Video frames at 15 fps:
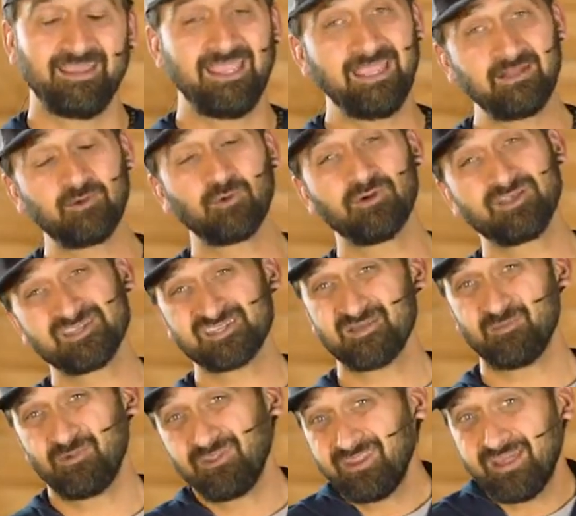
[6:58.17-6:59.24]
and or
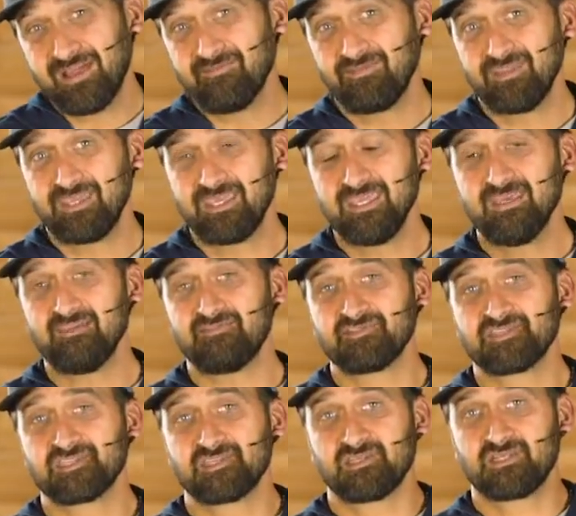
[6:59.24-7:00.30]
doesn't really have the
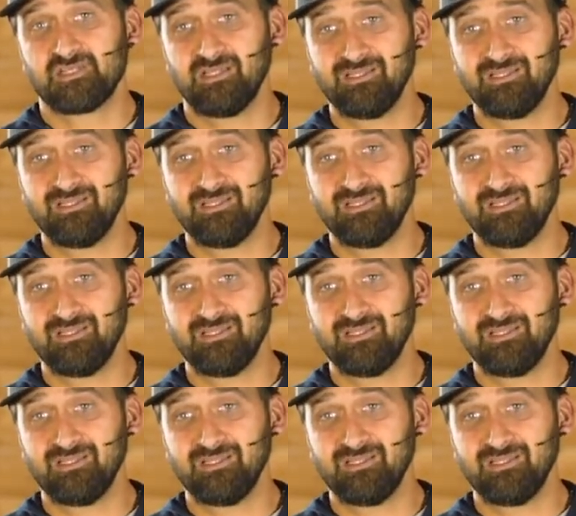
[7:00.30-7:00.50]
gifts to